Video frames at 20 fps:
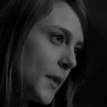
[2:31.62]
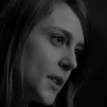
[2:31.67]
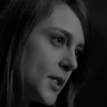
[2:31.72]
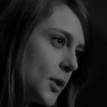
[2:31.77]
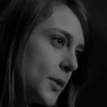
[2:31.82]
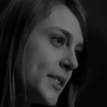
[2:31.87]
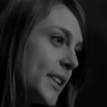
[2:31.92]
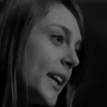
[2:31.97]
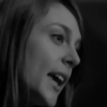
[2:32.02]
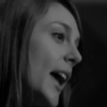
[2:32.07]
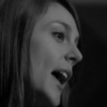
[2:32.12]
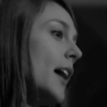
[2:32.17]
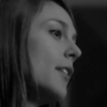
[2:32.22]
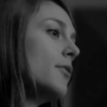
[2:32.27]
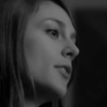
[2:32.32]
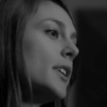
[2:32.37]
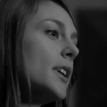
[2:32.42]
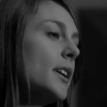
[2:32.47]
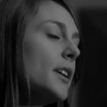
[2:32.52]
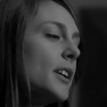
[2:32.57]
So it's like
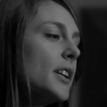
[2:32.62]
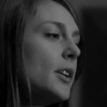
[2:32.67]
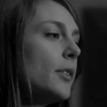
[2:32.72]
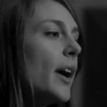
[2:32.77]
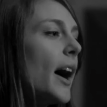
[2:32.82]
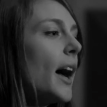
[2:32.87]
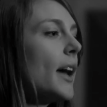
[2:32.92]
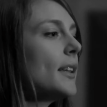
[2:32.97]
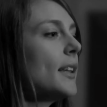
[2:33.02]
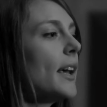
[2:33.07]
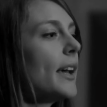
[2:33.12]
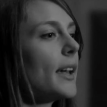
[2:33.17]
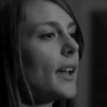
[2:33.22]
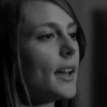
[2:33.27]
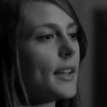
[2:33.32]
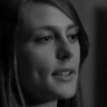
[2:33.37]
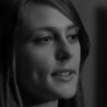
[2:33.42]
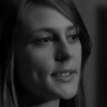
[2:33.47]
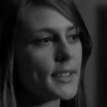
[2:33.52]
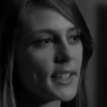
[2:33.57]
every year you had like
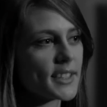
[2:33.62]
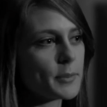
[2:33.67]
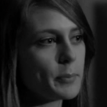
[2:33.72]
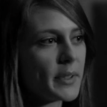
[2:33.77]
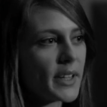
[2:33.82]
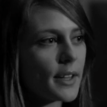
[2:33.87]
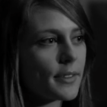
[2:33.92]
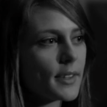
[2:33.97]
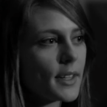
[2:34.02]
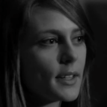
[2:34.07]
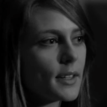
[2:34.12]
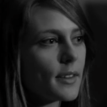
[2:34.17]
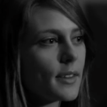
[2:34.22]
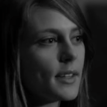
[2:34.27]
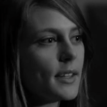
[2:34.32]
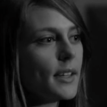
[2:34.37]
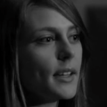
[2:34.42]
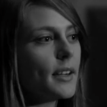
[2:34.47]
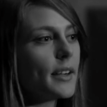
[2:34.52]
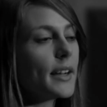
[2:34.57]
an assessment at the end of
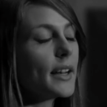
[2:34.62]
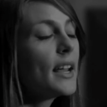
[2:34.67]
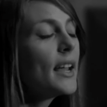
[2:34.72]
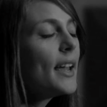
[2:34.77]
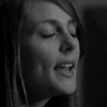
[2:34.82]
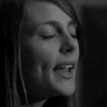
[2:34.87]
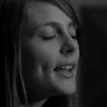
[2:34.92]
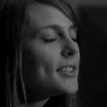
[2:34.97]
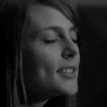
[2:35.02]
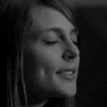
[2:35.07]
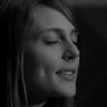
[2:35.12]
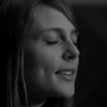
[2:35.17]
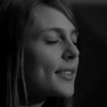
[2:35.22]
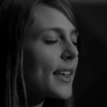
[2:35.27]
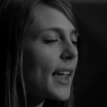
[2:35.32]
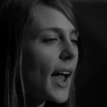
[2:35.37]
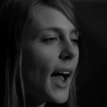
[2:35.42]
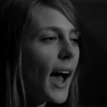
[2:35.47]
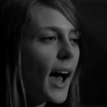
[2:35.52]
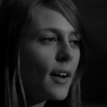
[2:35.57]
the year. And it's not that
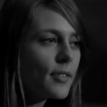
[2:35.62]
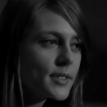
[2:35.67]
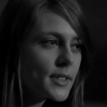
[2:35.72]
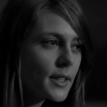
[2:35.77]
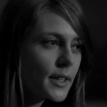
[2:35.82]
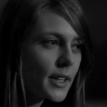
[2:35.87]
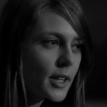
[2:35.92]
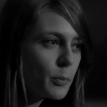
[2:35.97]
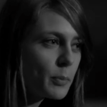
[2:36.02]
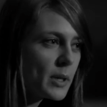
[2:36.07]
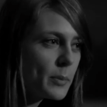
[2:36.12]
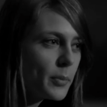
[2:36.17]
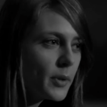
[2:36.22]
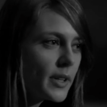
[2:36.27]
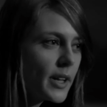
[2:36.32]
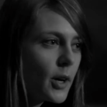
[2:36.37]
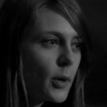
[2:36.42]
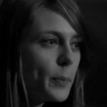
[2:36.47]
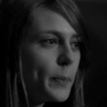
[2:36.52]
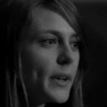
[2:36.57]
they have to kick
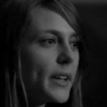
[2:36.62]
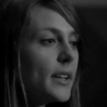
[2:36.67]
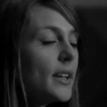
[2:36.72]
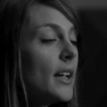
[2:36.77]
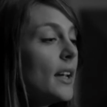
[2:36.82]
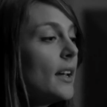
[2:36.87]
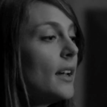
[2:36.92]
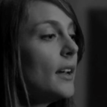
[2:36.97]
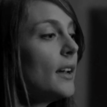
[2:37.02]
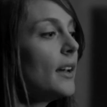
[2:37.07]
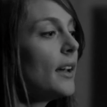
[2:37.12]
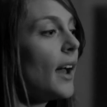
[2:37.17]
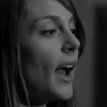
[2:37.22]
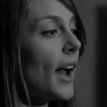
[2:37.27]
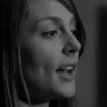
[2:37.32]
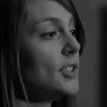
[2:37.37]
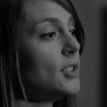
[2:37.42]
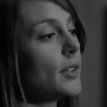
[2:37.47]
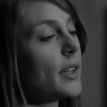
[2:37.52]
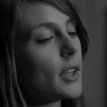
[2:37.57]
people out, but
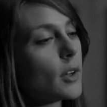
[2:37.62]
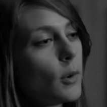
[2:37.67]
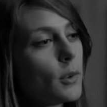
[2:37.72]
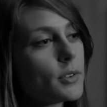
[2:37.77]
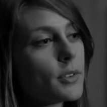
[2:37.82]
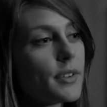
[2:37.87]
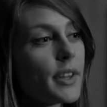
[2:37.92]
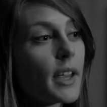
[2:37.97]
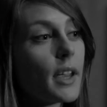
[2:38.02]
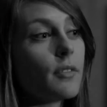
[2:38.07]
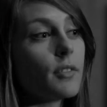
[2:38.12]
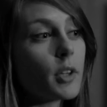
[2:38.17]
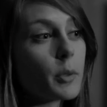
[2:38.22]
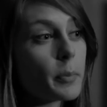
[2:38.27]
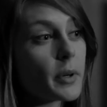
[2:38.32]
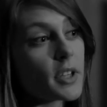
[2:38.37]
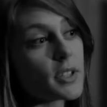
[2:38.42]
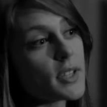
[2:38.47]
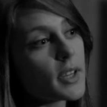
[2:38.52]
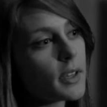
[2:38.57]
as you get older, they get very
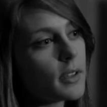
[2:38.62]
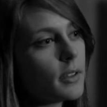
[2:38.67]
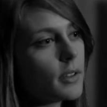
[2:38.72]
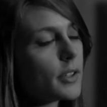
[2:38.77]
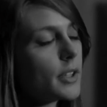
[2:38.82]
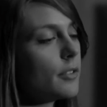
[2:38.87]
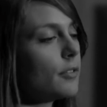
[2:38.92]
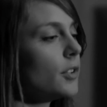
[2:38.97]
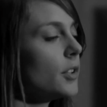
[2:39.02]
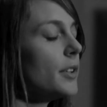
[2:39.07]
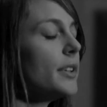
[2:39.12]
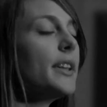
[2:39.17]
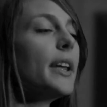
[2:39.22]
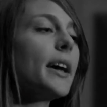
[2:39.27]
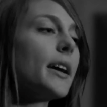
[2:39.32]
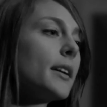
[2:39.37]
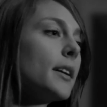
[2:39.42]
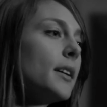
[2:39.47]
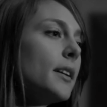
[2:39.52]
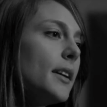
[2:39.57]
particular. If your
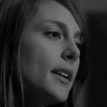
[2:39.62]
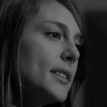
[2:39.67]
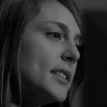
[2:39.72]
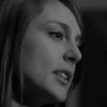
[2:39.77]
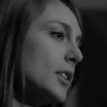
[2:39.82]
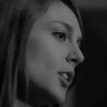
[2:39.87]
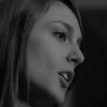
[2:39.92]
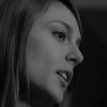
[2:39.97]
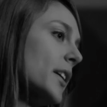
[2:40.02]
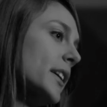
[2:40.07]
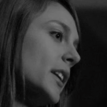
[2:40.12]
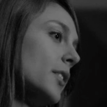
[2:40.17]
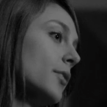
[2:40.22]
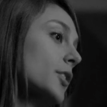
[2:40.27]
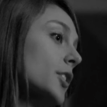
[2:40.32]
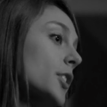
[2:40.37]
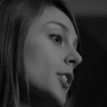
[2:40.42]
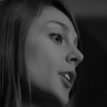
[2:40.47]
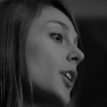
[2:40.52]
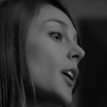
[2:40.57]
neck isn't long enough,
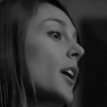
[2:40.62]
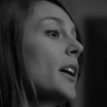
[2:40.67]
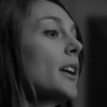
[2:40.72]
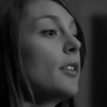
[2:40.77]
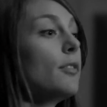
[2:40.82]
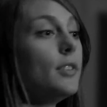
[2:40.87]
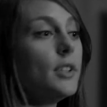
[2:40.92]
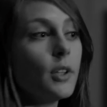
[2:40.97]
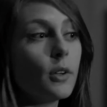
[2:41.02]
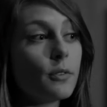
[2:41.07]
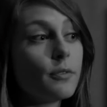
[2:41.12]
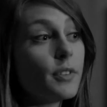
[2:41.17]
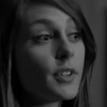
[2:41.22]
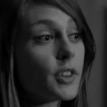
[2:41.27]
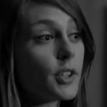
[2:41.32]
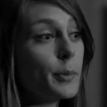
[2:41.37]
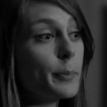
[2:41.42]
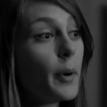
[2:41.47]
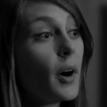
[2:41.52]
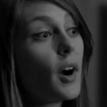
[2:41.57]
you're gone. If you don't
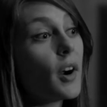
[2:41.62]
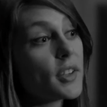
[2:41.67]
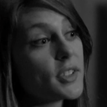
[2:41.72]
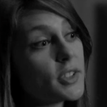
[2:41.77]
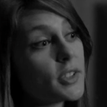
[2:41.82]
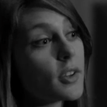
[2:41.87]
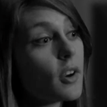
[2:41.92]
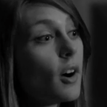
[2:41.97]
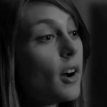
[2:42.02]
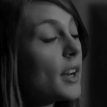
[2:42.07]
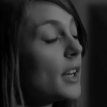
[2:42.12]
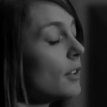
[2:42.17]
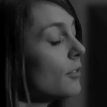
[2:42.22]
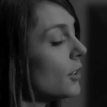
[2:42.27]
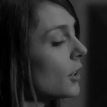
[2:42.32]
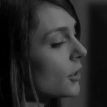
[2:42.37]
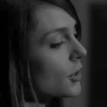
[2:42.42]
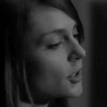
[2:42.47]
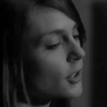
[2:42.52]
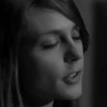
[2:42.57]
fit their box, you're gone.
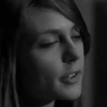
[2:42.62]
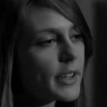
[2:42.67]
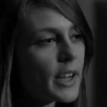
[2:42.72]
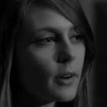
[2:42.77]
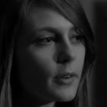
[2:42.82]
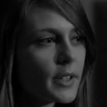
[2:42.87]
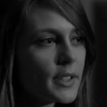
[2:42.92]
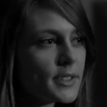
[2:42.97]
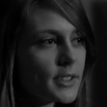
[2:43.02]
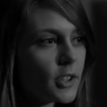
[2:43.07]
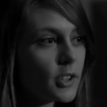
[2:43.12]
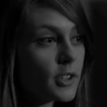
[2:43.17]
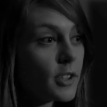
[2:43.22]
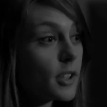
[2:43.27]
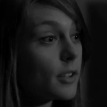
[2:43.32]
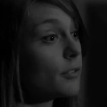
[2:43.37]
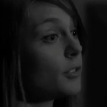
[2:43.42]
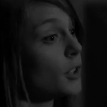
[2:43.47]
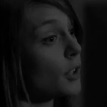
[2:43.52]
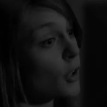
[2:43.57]
If your turnout isn't good
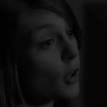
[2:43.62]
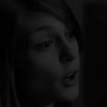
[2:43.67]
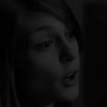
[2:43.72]
enough, you're